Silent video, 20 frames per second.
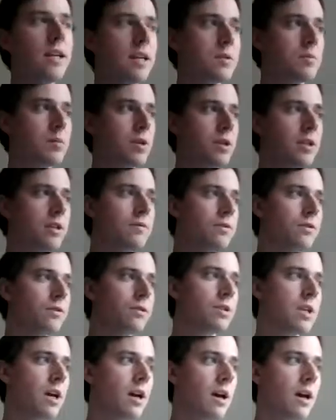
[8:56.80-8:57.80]
as
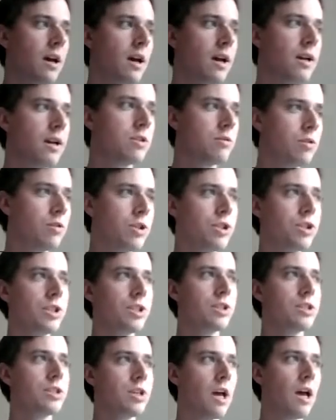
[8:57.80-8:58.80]
believers, as
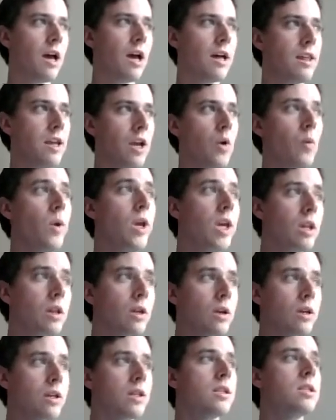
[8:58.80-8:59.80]
Christians, I think we can
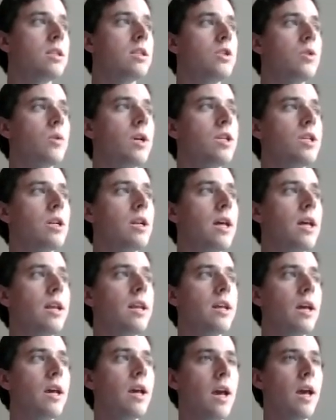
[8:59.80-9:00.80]
look at the situation
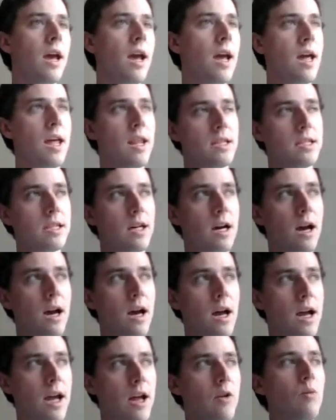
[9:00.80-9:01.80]

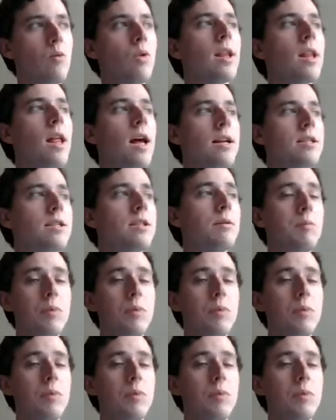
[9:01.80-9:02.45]
and realize the